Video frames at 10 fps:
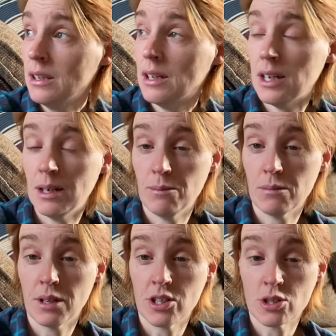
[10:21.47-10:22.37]
And
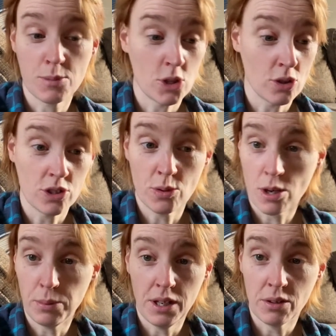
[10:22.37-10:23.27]
I just make sure I do a
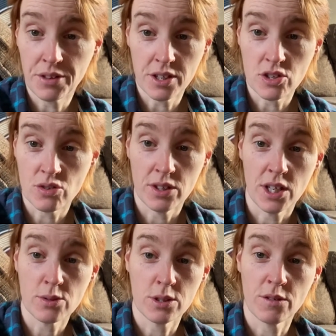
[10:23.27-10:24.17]
couple of little things during that
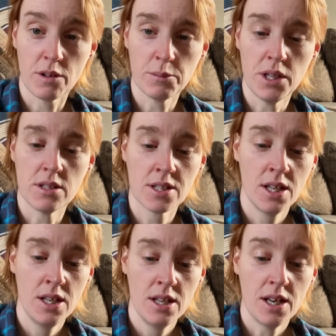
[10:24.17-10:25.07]
25 minutes
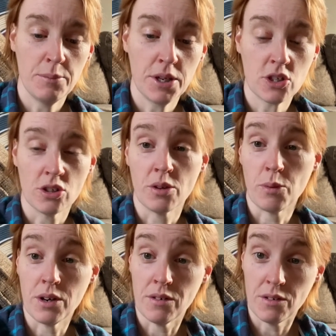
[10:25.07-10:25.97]
and make sure that
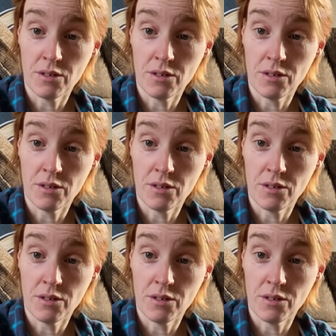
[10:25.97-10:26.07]
when